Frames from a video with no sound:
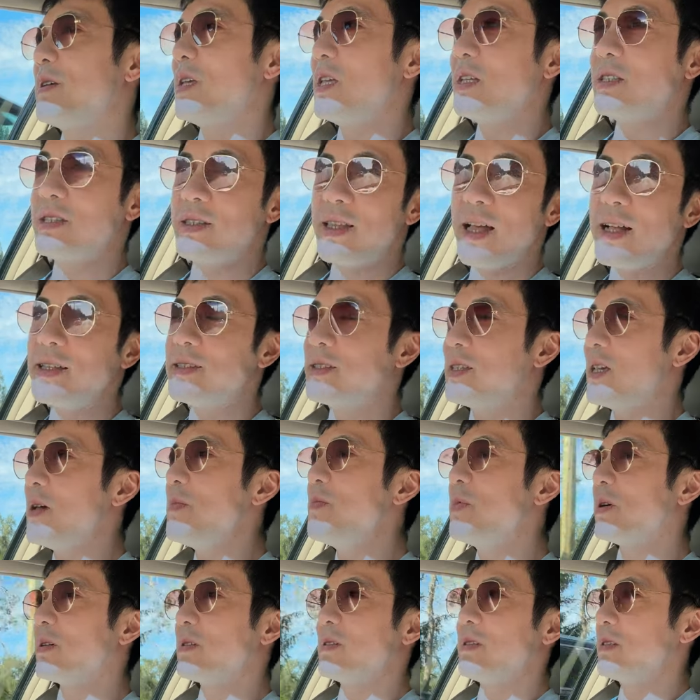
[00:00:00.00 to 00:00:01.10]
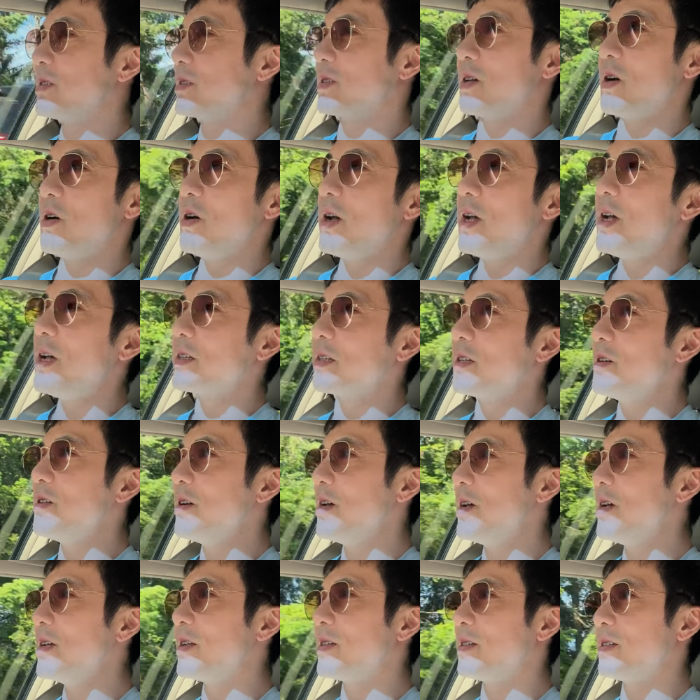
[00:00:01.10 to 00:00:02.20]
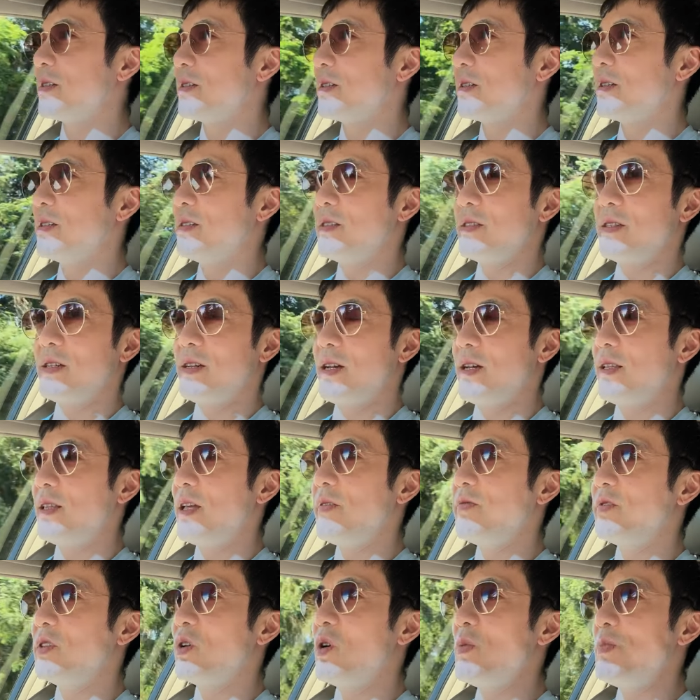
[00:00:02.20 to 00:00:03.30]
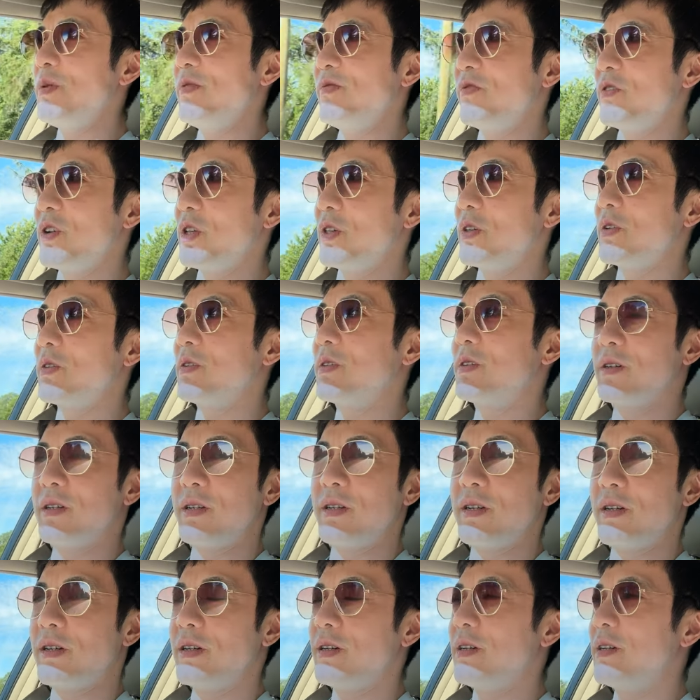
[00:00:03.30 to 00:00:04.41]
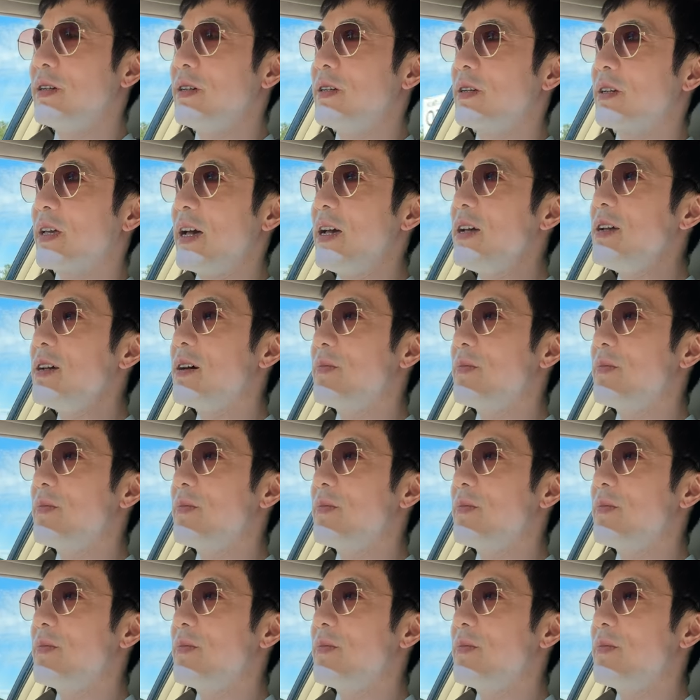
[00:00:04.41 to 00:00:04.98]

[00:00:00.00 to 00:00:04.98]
It's that simple. Just go ahead, go ahead. I left it open for you. Okay?